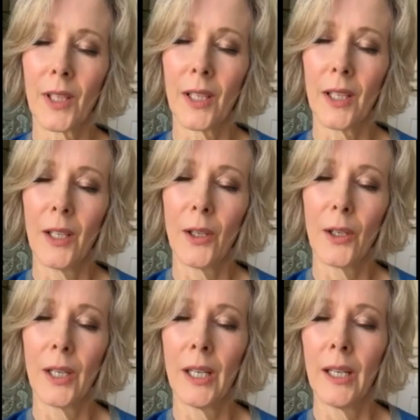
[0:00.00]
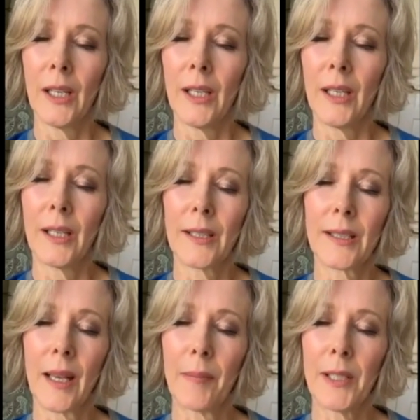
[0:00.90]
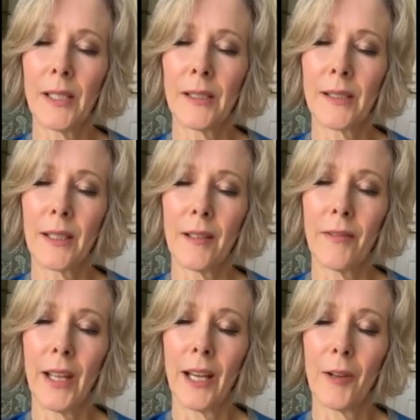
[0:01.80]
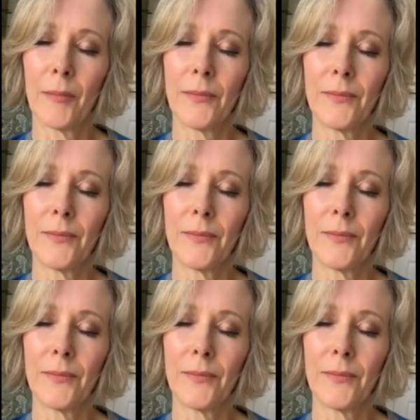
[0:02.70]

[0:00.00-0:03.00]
your acceptance of them,